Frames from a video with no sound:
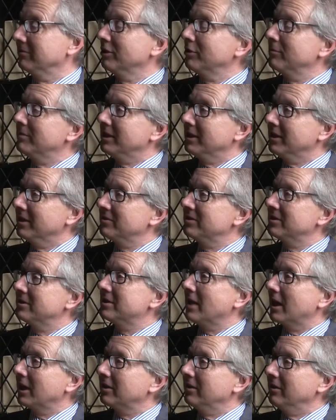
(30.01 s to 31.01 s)
Nobody knows
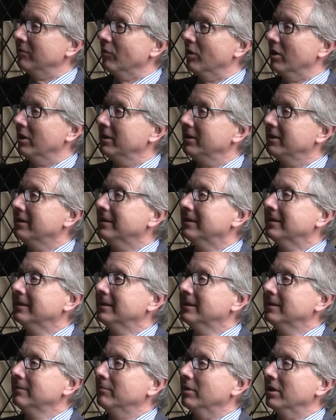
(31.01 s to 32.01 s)
exactly why,
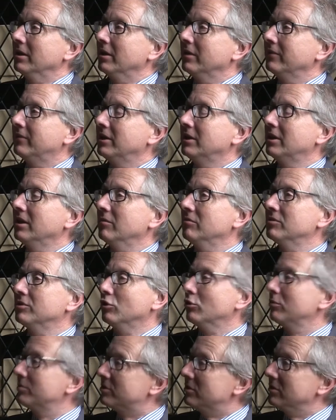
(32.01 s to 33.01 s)
but I think it was
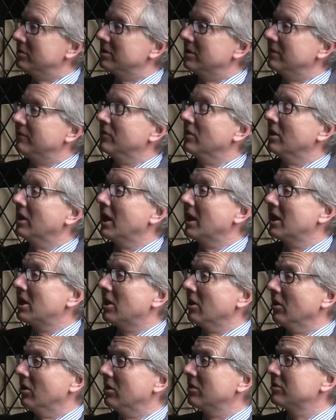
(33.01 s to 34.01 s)
an opportunity for the lay
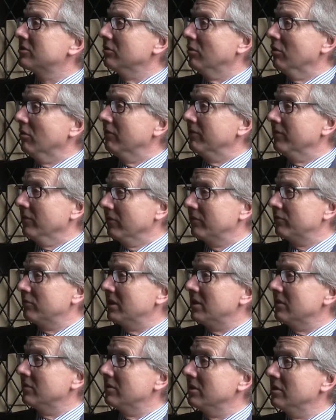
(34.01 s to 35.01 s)
clerks of the
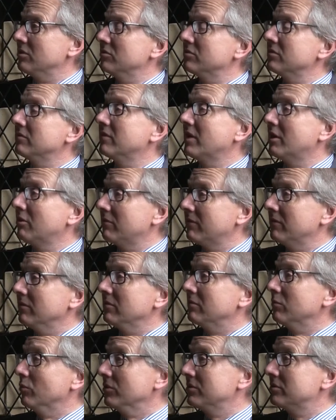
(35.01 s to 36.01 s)
three cathedrals of
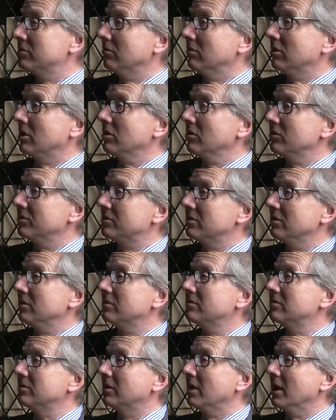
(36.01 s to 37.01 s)
Hereford, Worcester and Gloucester
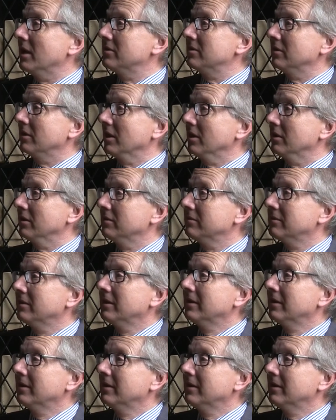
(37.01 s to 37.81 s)
to get together